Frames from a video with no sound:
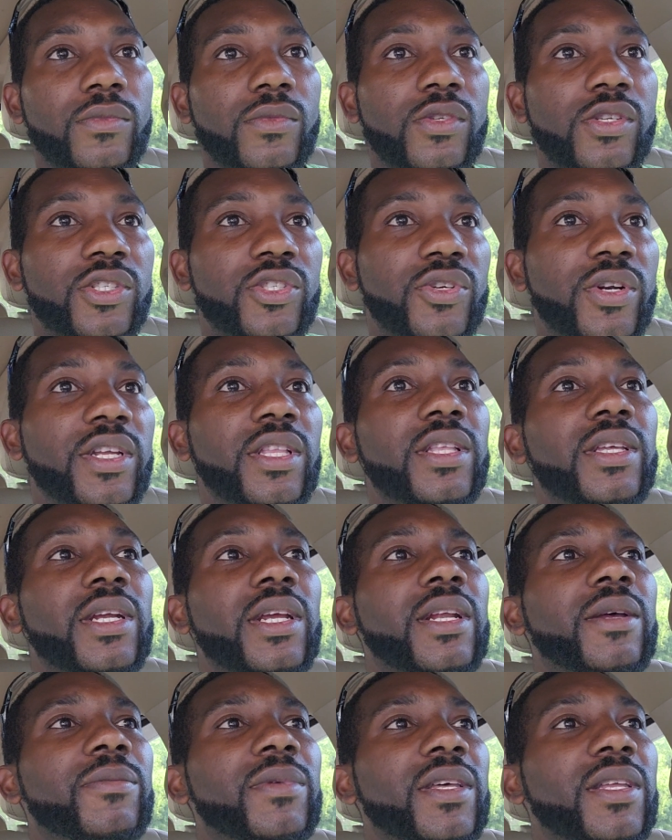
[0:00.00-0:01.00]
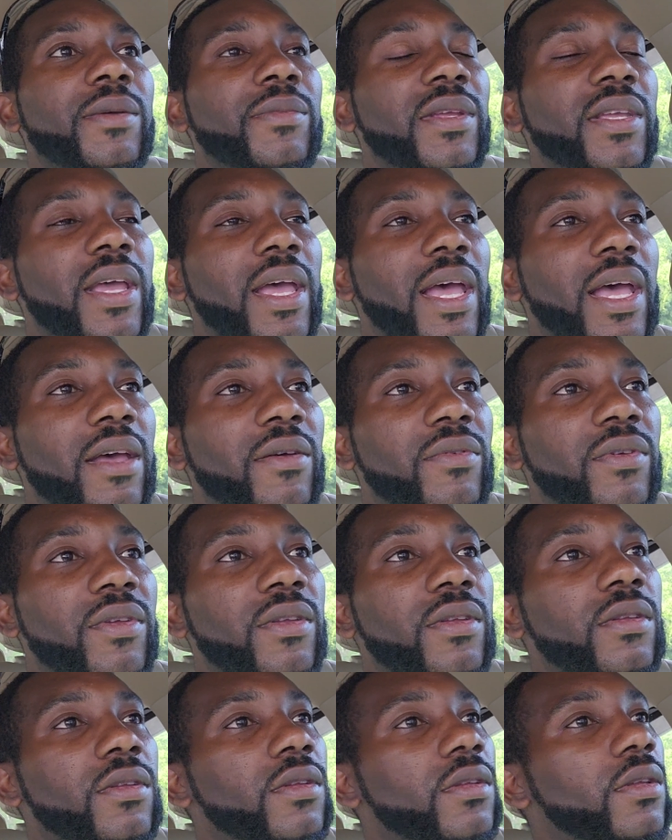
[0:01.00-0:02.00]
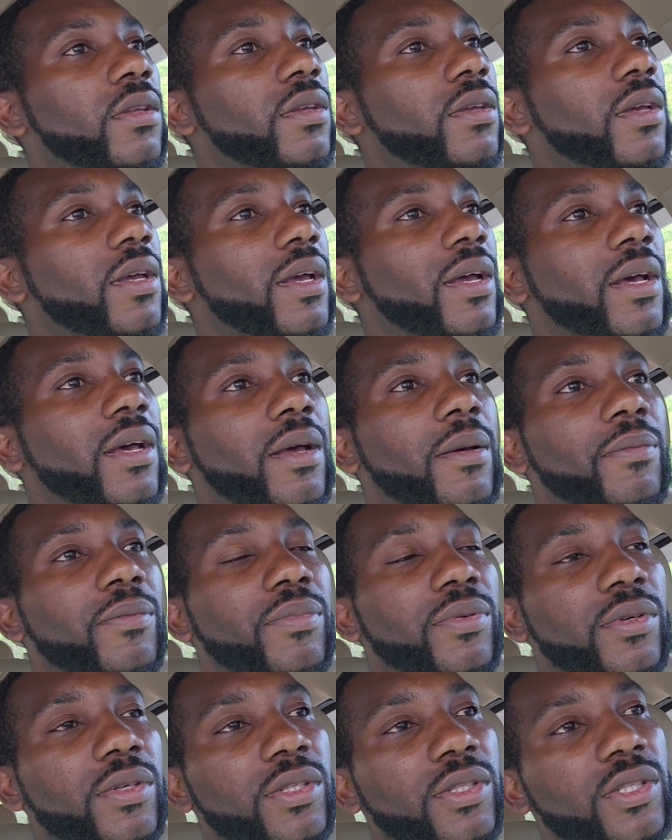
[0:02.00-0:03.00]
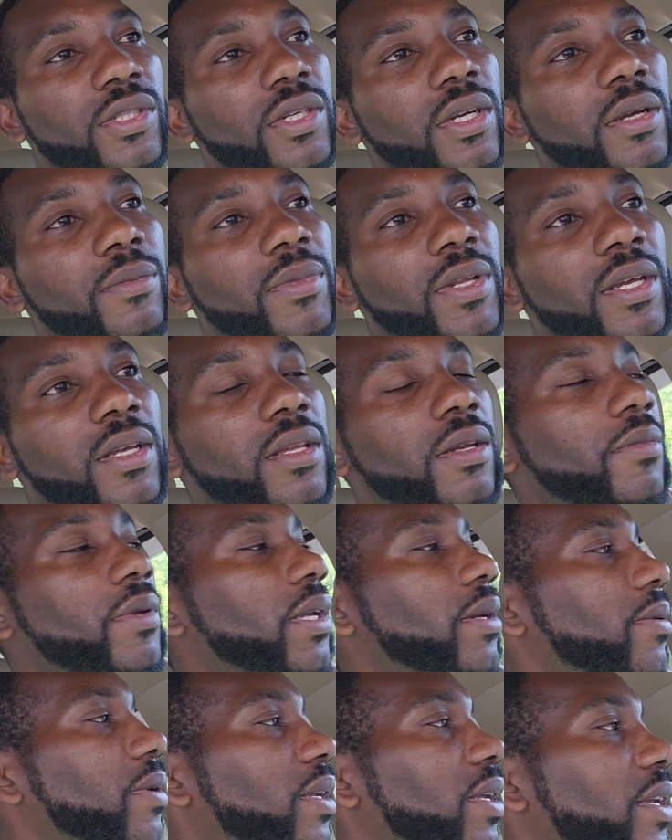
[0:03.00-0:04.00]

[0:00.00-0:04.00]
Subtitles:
the trailer that I'm gonna be having, I'm pretty sure I'm not gonna be able to